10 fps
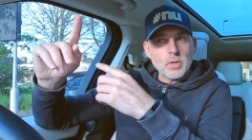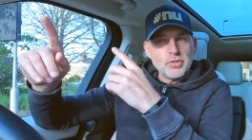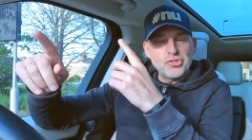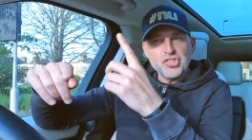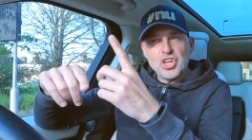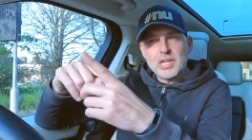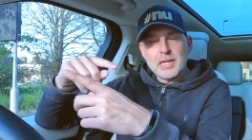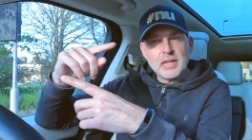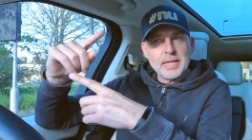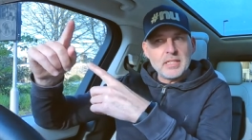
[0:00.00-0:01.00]

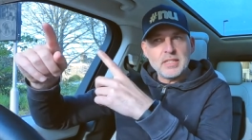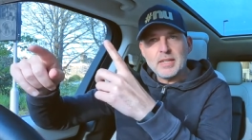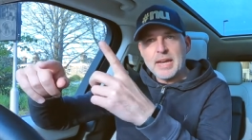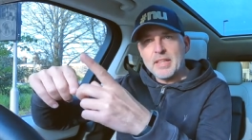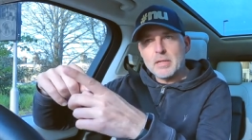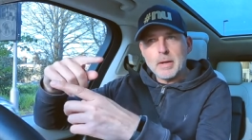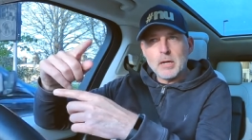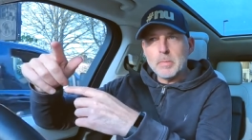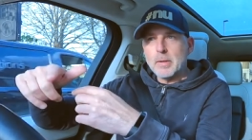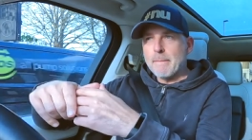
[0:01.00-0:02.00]
circulating at the
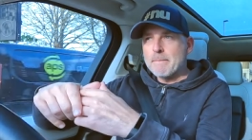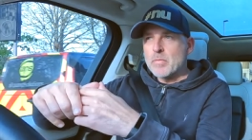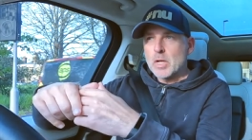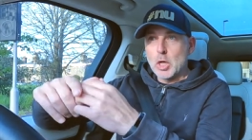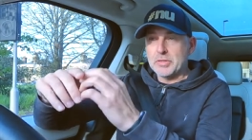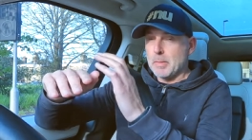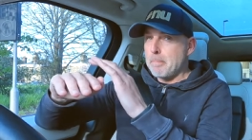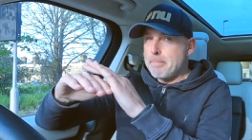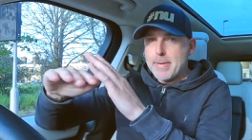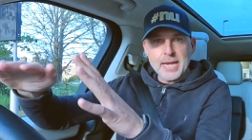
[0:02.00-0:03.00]
moment. Lots
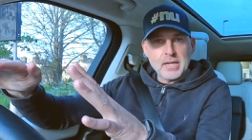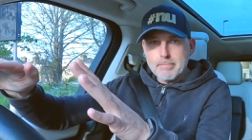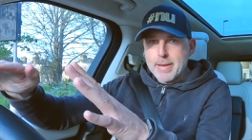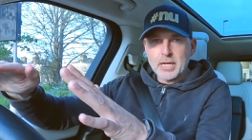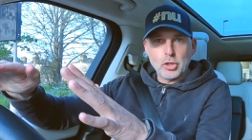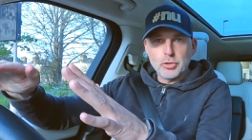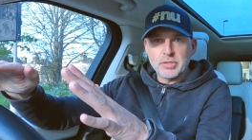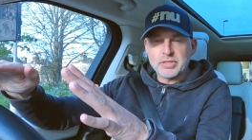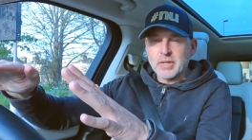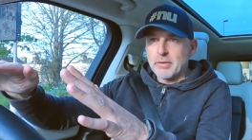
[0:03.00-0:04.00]
of mega
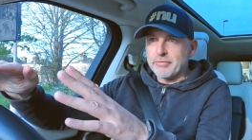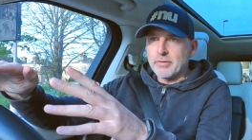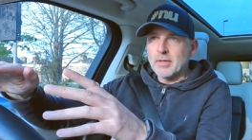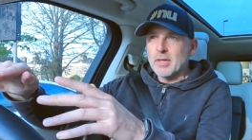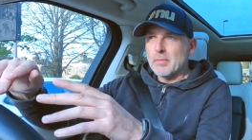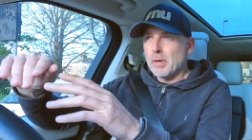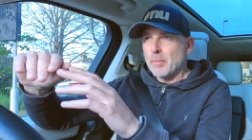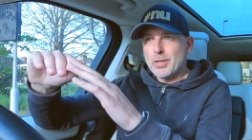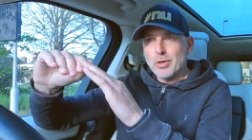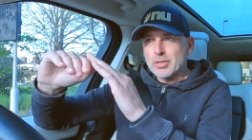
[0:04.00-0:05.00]
good stuff,
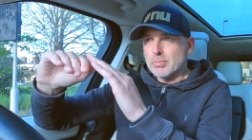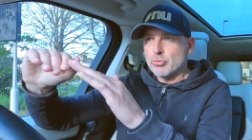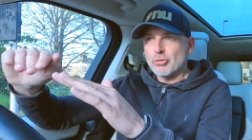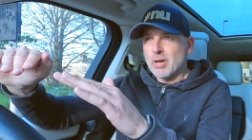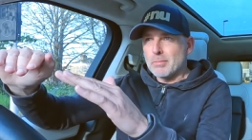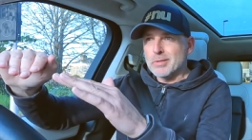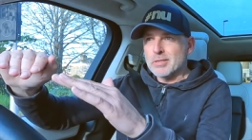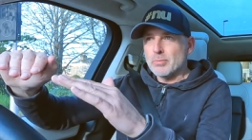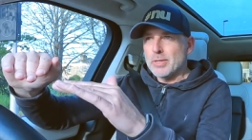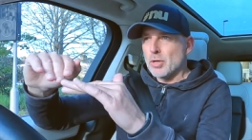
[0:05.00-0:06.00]
but we got some
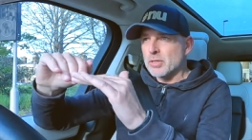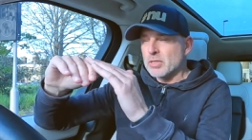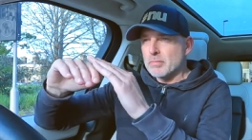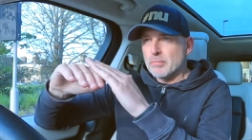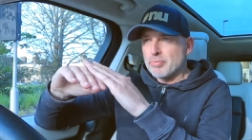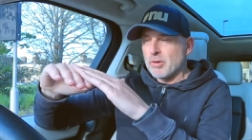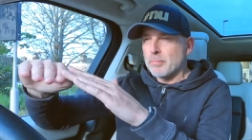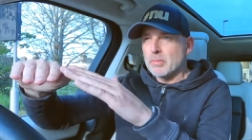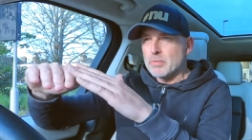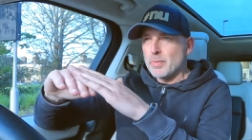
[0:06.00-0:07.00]
dramas, we got some
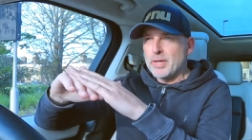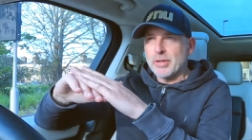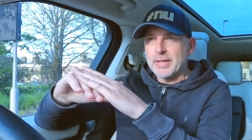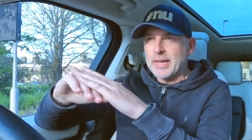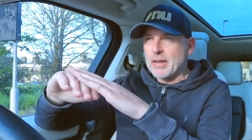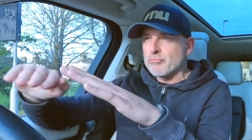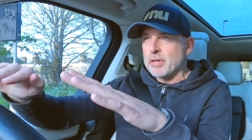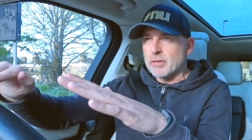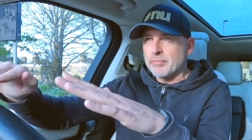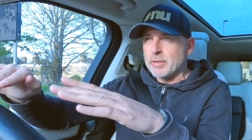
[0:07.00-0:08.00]
problems we got to get
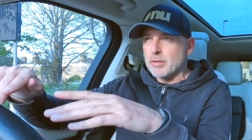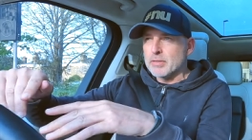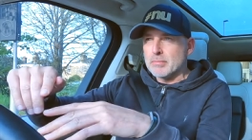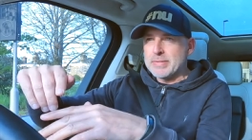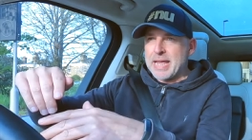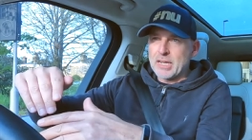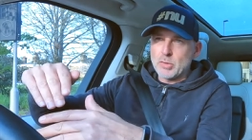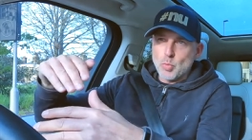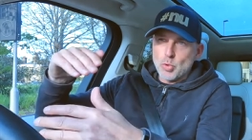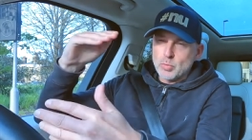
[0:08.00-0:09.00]
rid of, we got some dead
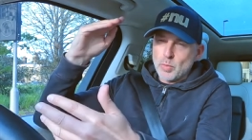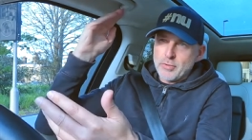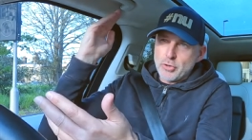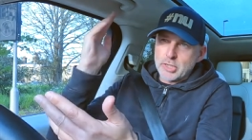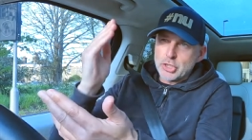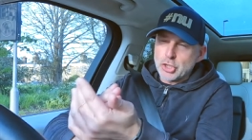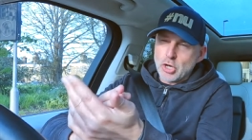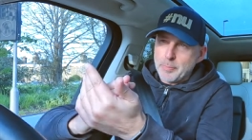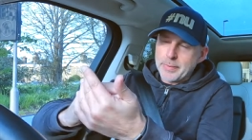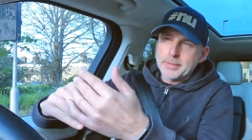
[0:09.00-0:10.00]
wood we got to chop,